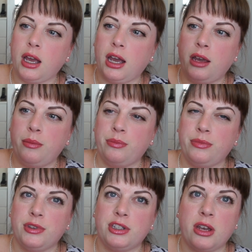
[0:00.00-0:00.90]

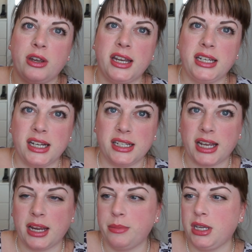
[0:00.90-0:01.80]
So it did
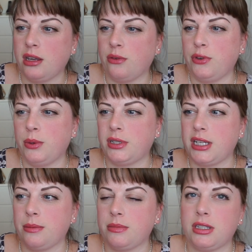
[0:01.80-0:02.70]
take me a few
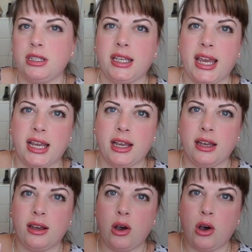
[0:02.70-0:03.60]
attempts to get it
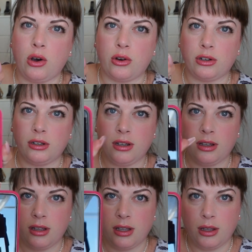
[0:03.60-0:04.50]
on,
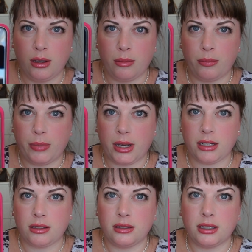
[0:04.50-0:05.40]

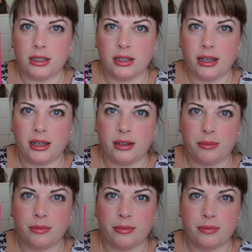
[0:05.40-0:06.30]
but
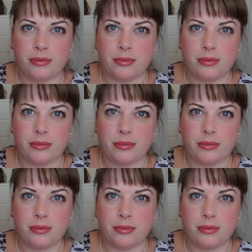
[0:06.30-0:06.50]
there